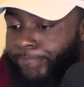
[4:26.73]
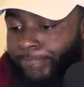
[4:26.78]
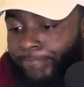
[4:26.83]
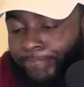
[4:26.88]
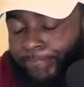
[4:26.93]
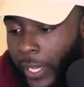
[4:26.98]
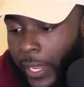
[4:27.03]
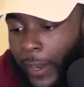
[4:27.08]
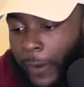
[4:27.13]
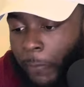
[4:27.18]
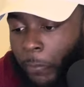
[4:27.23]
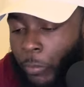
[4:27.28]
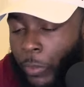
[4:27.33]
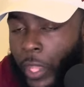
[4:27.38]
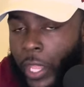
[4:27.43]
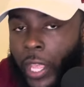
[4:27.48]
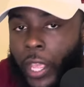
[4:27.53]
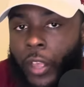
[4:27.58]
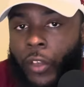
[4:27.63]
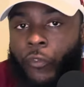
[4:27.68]
And
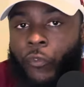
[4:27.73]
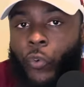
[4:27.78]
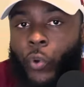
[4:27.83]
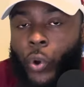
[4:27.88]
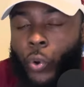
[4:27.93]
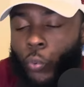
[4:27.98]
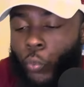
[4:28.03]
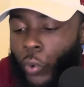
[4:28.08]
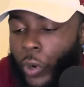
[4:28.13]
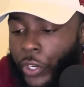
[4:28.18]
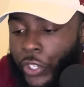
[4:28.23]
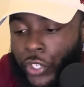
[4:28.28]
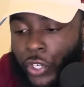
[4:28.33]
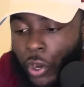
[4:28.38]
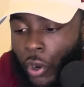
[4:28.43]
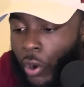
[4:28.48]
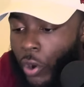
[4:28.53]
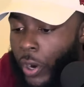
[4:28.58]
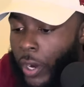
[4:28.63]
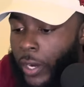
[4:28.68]
for a one
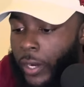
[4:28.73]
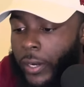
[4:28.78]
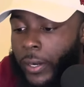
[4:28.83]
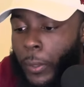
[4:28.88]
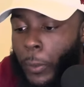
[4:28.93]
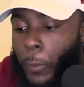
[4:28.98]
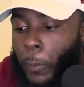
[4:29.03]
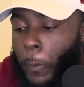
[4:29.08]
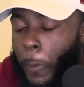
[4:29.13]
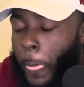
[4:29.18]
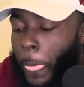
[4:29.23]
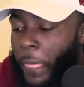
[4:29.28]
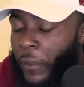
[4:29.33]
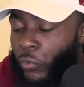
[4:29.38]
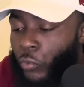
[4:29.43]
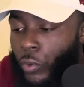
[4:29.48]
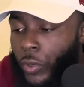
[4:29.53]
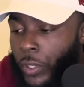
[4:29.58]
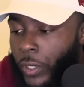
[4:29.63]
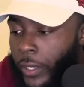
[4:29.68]
yard
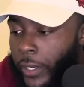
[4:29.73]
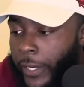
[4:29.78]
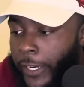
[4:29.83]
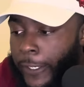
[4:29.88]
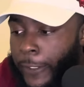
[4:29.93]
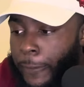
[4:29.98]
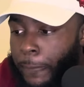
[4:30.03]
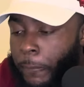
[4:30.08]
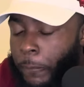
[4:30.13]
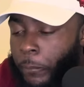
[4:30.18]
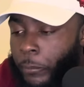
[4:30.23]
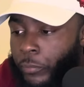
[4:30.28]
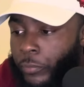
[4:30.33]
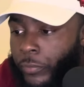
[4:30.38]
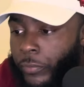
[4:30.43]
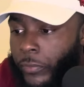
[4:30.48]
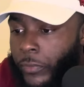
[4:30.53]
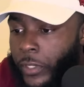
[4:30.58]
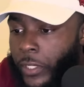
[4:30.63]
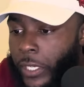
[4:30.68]
run,
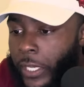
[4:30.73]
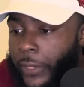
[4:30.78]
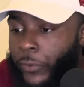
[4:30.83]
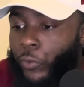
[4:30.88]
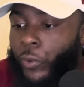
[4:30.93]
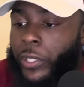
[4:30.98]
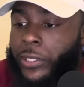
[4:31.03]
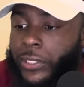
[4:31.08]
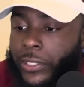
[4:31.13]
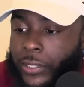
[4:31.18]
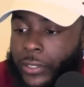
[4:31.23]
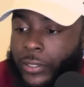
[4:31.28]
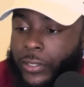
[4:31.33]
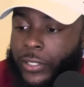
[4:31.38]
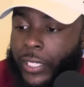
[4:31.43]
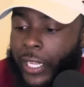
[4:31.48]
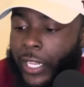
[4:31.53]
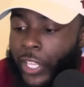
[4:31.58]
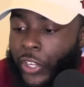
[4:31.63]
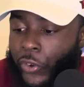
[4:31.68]
in which
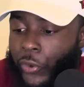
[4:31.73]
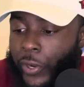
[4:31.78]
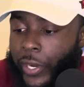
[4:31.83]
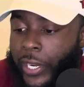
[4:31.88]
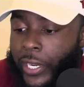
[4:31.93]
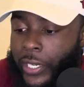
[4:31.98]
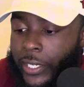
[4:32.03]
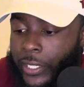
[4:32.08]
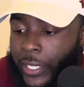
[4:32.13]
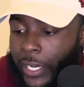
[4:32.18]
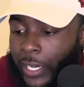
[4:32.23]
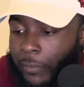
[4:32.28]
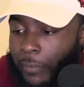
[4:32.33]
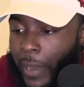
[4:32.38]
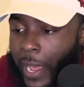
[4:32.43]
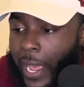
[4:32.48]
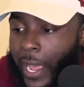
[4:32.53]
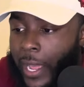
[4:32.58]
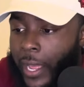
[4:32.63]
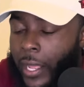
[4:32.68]
Taylor Green, in
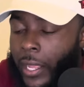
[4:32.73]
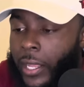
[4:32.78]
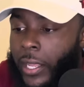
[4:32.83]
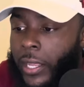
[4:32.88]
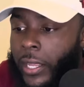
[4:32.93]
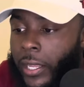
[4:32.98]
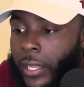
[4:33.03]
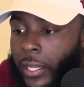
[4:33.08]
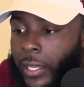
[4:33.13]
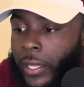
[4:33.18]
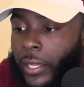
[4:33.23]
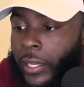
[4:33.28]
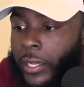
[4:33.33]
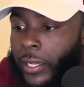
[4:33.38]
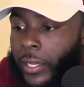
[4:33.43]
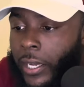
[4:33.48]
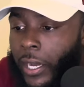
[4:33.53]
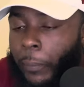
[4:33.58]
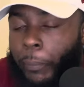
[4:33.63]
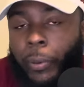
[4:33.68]
my
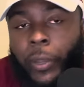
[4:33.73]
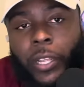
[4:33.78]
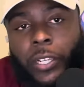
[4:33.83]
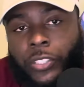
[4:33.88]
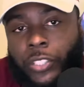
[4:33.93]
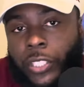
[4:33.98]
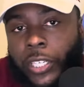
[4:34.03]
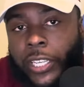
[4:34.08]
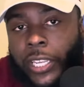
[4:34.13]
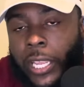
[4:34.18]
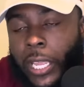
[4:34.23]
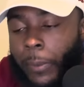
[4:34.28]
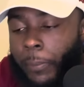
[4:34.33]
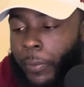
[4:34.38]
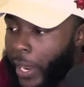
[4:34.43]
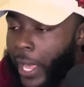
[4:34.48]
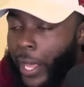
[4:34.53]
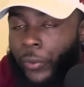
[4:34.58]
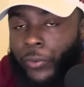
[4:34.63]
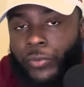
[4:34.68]
opinion, should have kept
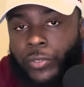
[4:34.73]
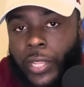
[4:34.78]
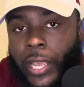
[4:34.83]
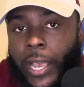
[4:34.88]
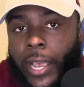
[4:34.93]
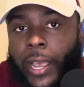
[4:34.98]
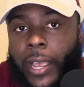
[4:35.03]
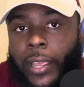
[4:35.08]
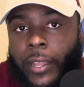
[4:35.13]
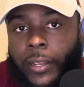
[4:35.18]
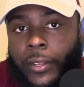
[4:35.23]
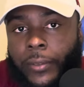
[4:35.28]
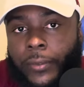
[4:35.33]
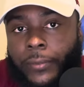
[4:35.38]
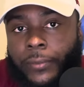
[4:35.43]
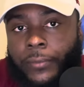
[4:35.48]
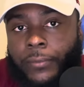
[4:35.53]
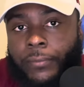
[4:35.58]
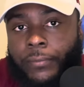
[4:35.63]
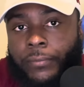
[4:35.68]
it outside.
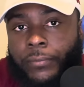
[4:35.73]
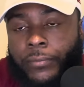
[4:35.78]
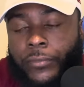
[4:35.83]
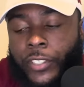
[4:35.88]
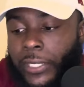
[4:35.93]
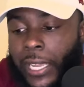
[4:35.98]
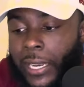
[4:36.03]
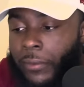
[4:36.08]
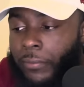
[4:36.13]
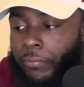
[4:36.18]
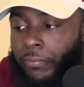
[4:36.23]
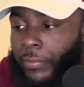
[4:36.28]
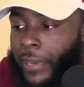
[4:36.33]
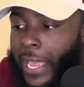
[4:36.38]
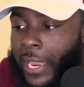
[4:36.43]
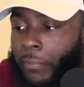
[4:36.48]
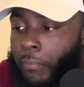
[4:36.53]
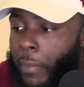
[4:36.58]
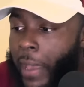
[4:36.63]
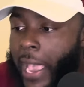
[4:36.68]
That
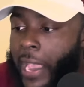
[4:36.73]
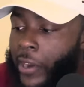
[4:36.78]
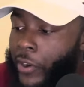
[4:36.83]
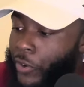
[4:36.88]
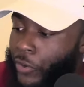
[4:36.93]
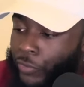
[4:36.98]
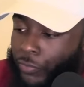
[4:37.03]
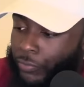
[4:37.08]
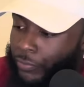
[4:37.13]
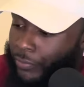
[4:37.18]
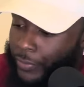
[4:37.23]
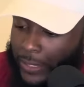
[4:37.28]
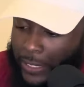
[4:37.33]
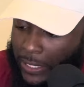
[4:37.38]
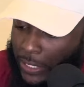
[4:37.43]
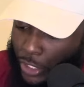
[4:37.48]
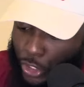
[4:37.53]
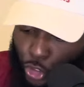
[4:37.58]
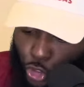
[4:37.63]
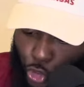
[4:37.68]
dead backer
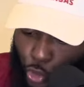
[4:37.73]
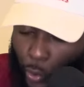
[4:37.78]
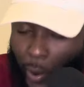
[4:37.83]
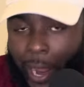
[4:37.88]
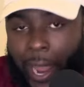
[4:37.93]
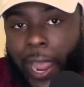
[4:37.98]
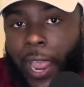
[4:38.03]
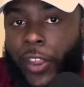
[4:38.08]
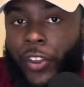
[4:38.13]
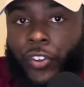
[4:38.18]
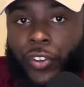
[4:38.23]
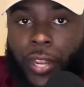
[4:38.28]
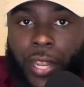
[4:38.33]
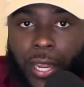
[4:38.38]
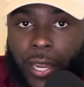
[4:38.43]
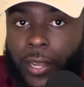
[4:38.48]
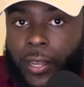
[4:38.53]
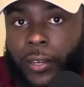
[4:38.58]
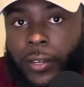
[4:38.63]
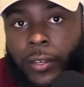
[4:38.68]
crashed
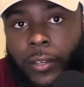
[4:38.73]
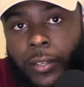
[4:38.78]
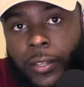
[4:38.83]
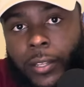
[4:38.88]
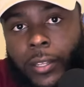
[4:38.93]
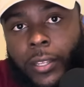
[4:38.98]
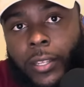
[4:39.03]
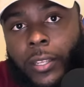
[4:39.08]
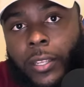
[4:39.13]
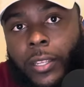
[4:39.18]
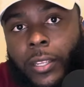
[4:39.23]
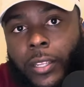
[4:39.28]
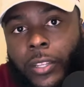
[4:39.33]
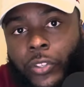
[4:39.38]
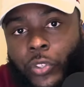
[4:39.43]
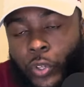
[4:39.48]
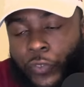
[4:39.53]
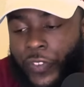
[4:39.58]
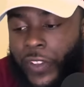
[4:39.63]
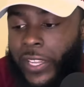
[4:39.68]
in.
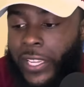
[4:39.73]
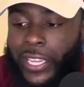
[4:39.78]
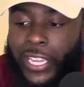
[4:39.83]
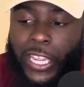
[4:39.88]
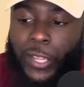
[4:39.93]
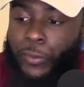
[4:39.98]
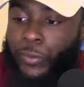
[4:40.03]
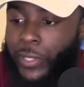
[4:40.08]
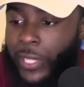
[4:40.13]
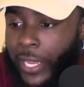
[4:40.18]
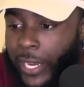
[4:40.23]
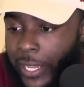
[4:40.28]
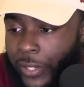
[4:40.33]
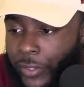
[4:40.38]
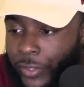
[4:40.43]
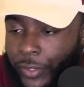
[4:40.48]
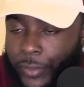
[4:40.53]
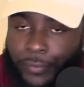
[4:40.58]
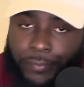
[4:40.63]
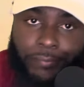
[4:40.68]
So if he keeps that, that's
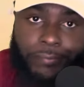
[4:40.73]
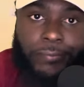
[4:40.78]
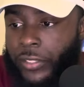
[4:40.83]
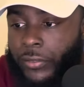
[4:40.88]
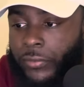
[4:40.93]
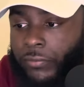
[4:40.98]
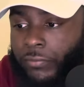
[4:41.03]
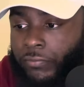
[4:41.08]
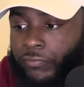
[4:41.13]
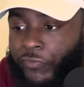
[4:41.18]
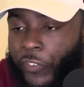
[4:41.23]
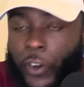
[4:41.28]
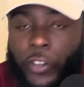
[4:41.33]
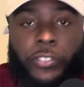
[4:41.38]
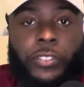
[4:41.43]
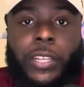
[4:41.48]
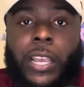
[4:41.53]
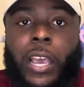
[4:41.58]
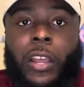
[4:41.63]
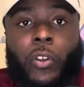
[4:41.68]
a
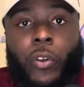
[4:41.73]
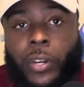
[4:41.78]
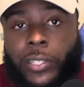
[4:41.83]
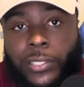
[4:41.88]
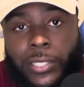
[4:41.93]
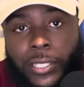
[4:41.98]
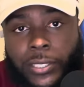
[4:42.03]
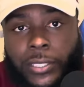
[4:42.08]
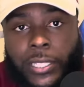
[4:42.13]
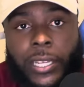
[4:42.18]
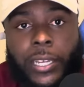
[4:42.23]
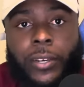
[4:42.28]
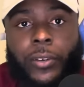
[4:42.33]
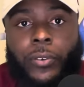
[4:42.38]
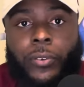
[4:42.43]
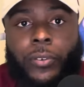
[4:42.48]
first down or a touchdown.